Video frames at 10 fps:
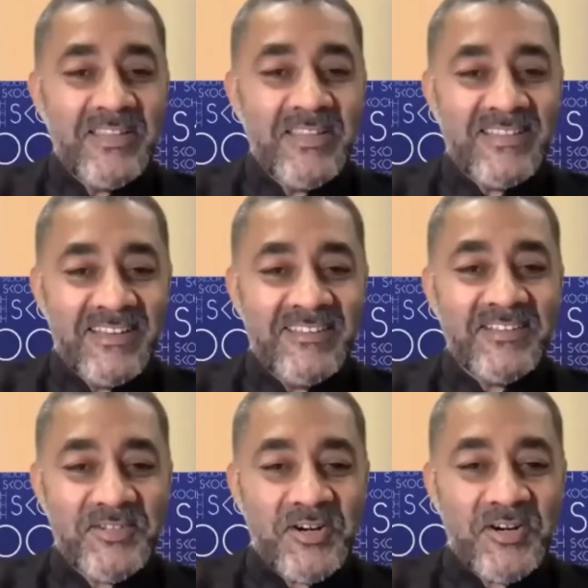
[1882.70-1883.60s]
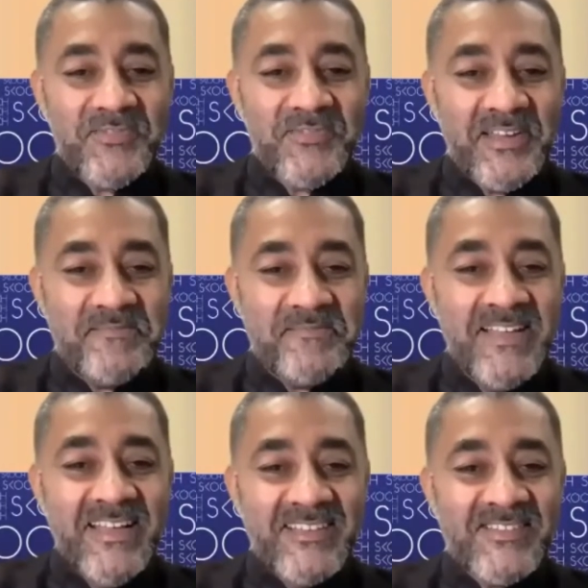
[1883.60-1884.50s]
know there is another job for him.
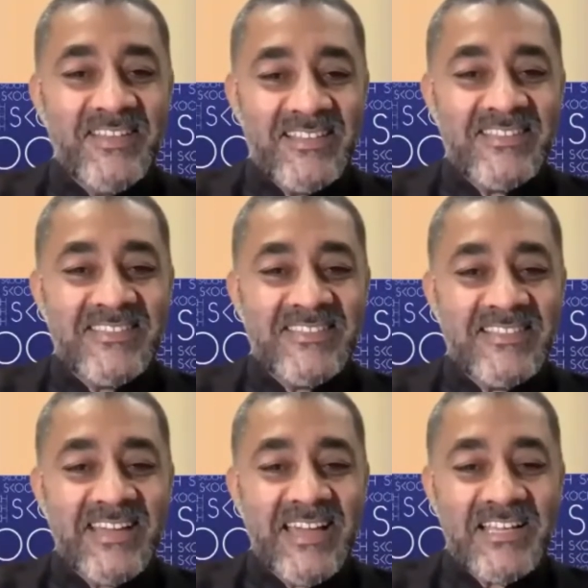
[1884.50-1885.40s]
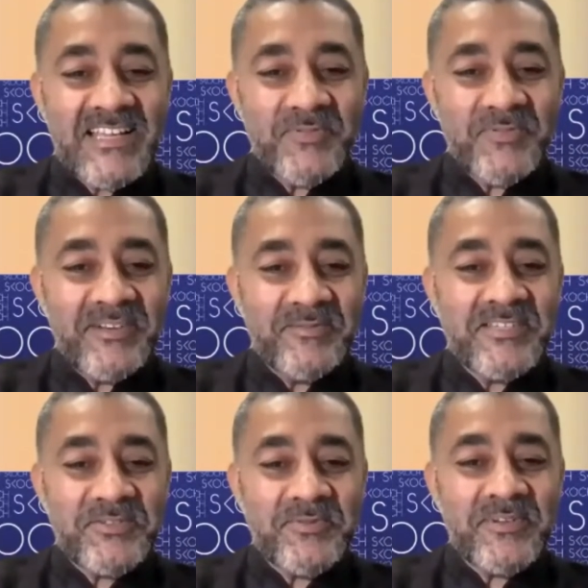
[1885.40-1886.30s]
So that's a catch 22
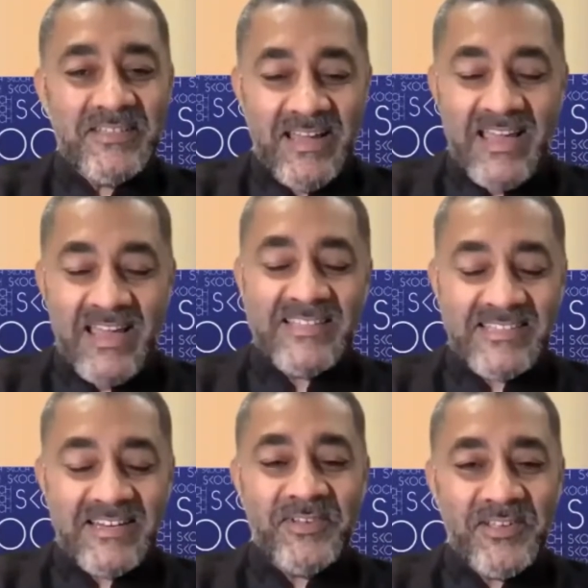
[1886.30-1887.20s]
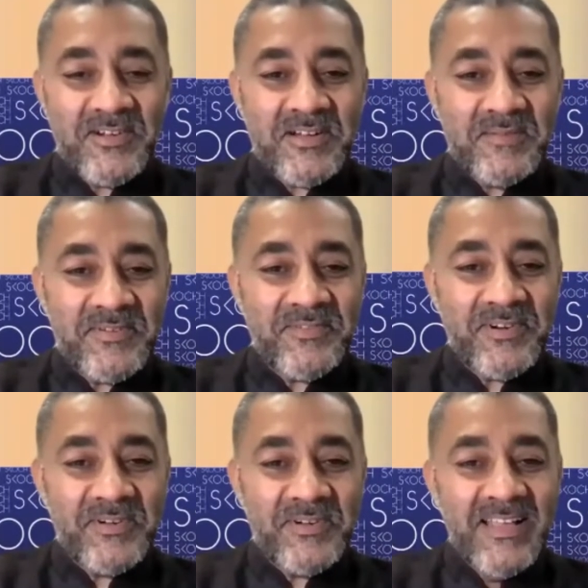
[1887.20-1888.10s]
situation. I understand where you're coming
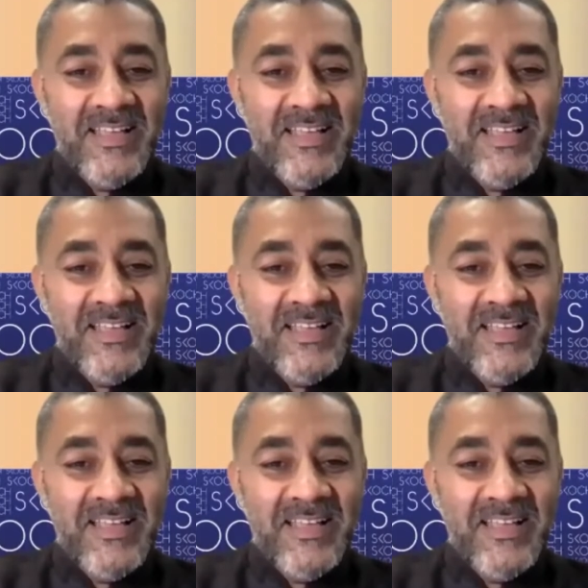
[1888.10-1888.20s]
from.